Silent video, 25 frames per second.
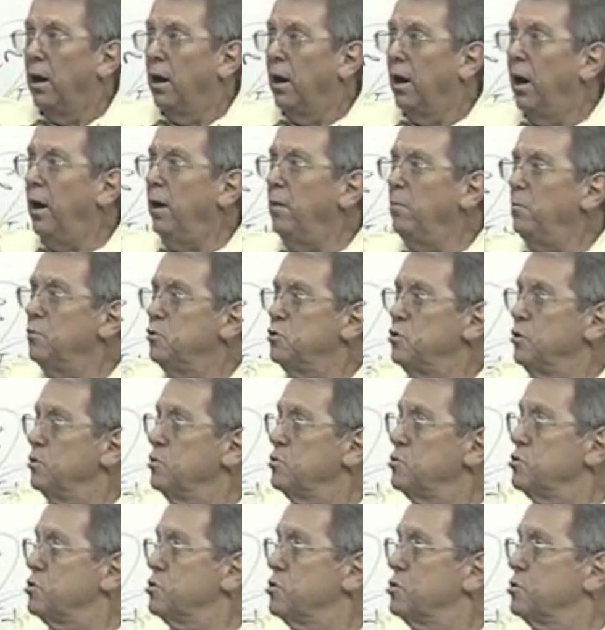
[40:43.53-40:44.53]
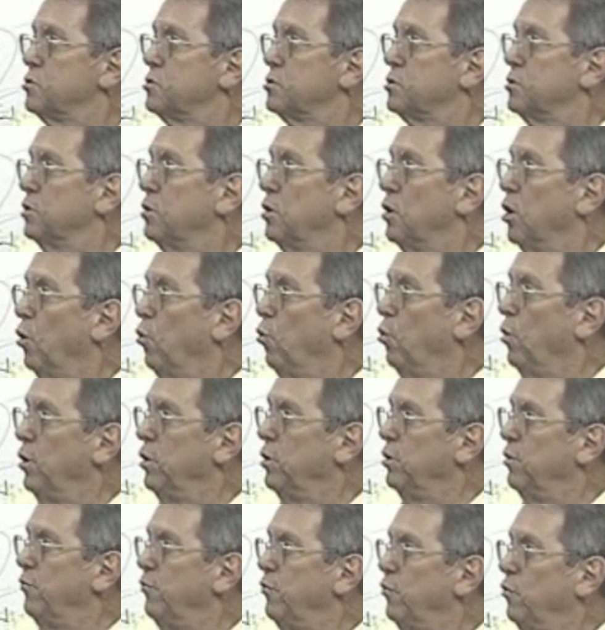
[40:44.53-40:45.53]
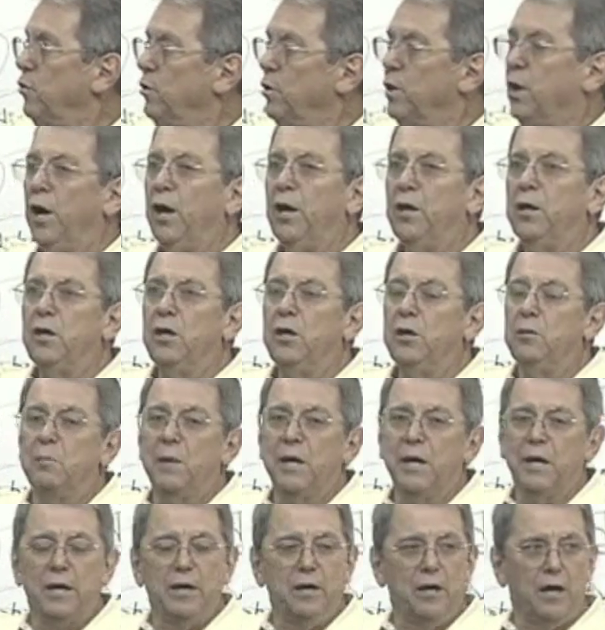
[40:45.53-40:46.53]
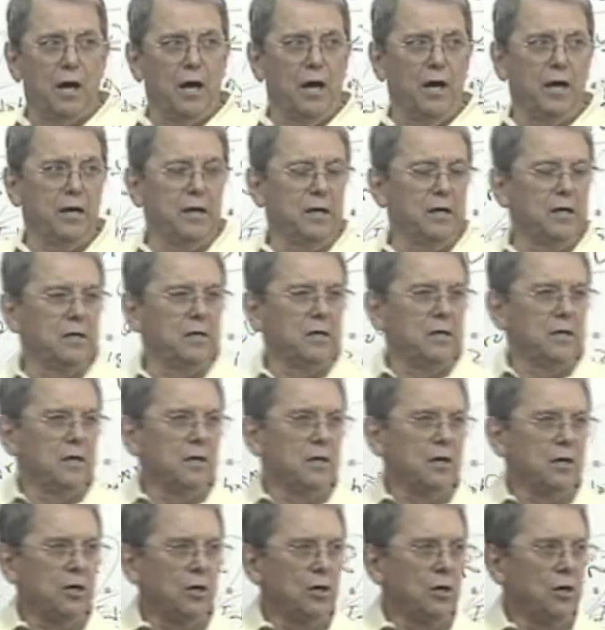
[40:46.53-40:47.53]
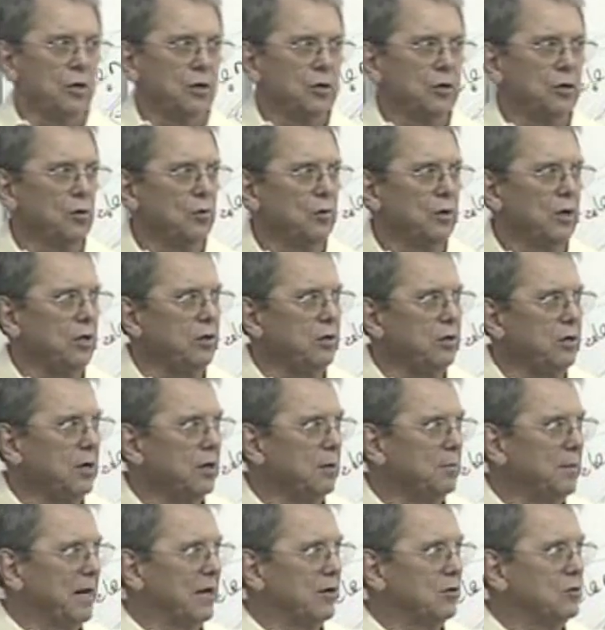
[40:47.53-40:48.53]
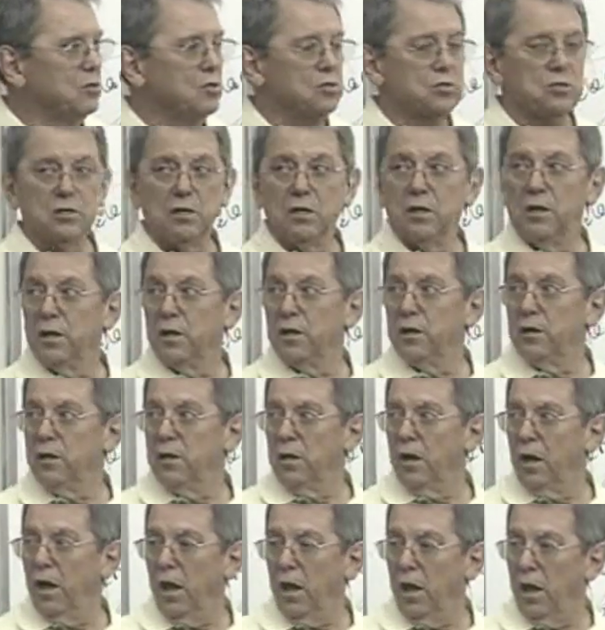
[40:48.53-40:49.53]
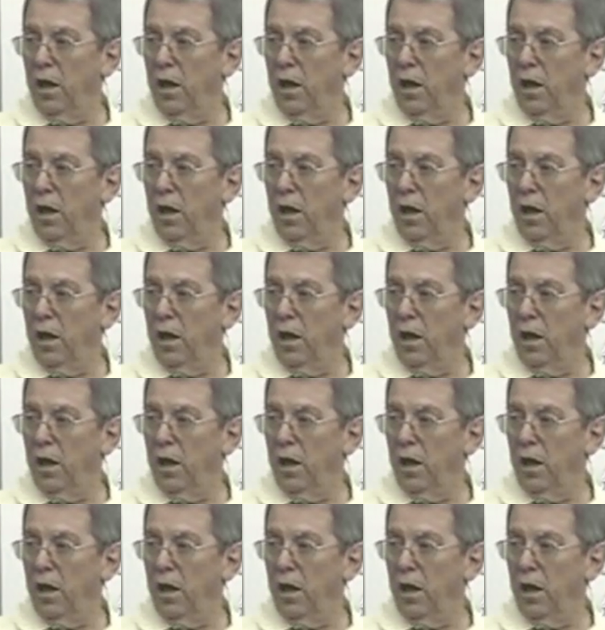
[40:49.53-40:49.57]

I'm just a wonderful, godly man. I know nothing about sin.